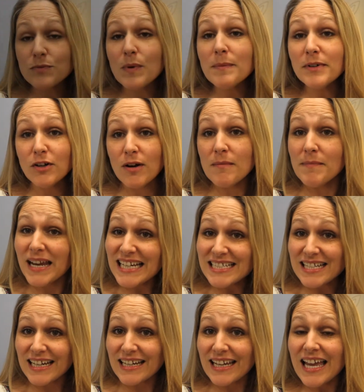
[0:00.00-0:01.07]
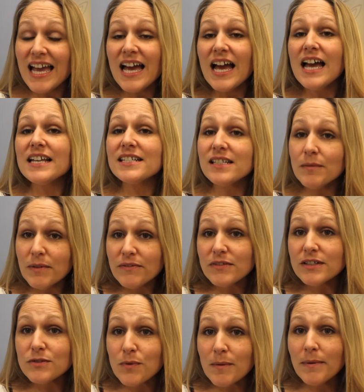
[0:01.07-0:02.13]
women are amazing. Some of
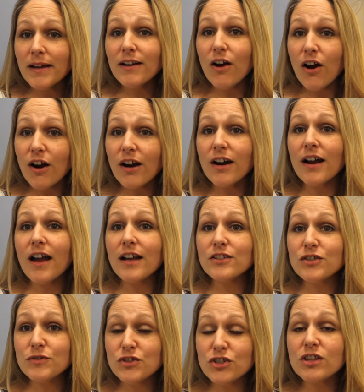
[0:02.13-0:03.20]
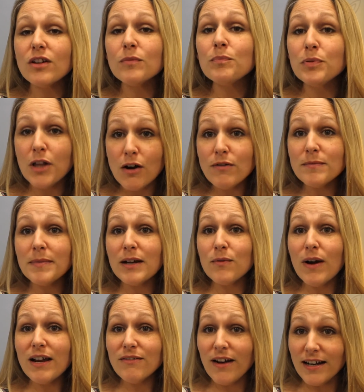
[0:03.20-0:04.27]
these women they're blowing me
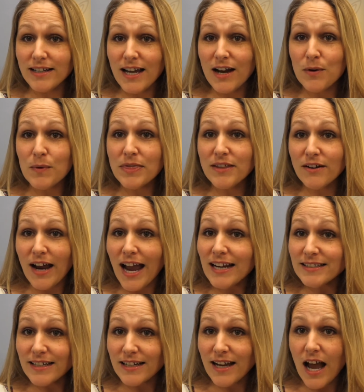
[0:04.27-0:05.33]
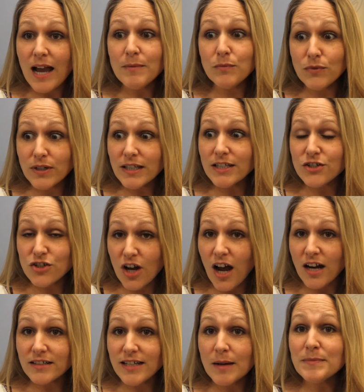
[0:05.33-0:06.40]
away right now with their acting. I'm really
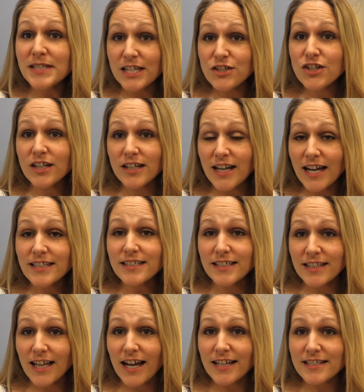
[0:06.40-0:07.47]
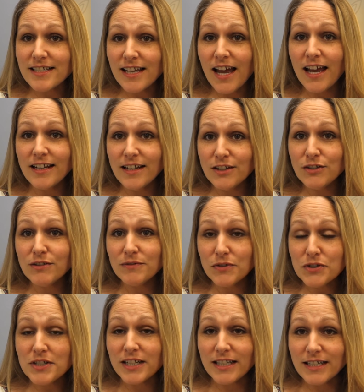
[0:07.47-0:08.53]
shocked. I'm teaching an acting class at a
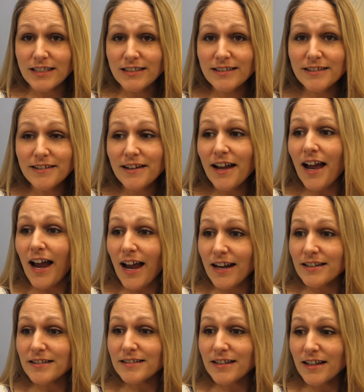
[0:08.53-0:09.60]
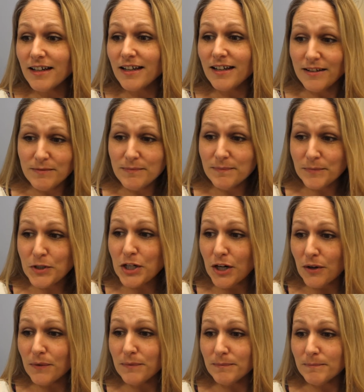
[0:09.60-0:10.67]
university, and
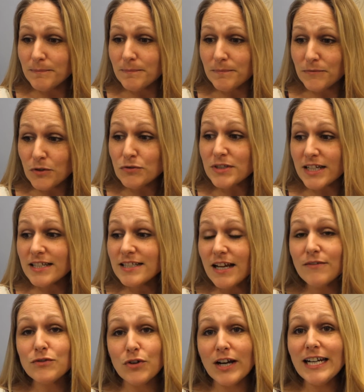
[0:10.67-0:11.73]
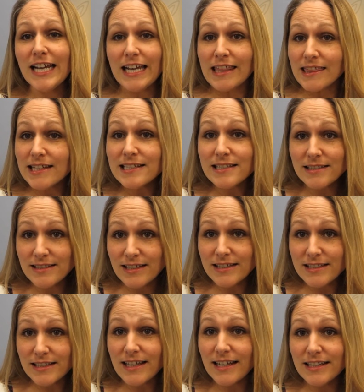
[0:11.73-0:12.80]
those kids have training.
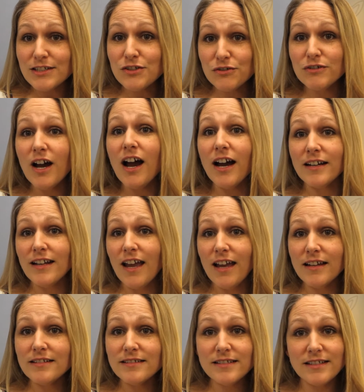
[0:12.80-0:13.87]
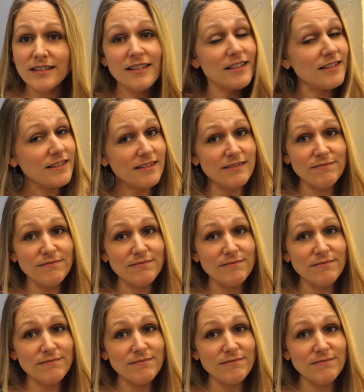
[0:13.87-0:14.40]
These ladies do not, and